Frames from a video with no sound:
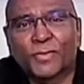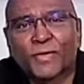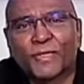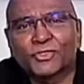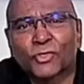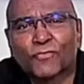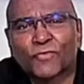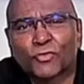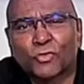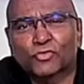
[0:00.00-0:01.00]
Okay, so
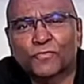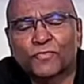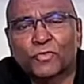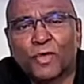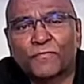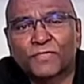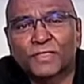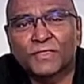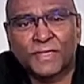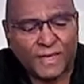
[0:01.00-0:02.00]
for those of you who have
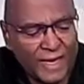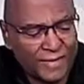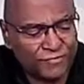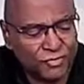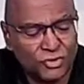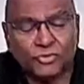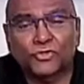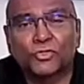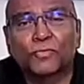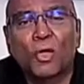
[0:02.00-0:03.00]
turned in live on
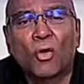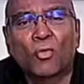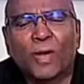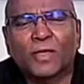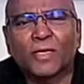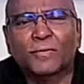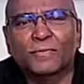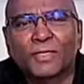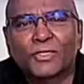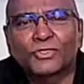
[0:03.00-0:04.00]
YouTube,
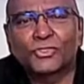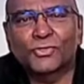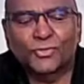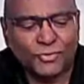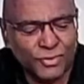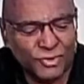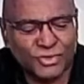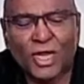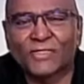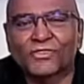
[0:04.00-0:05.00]
welcome to
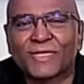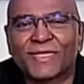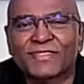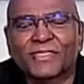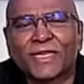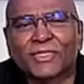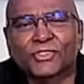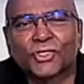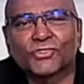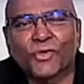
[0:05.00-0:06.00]
Charles Lee Aesthetic
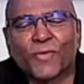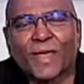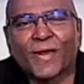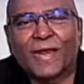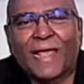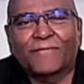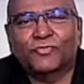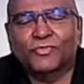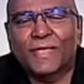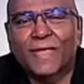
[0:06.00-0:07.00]
Surgery. We are live
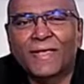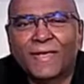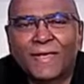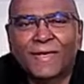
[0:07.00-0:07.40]
today.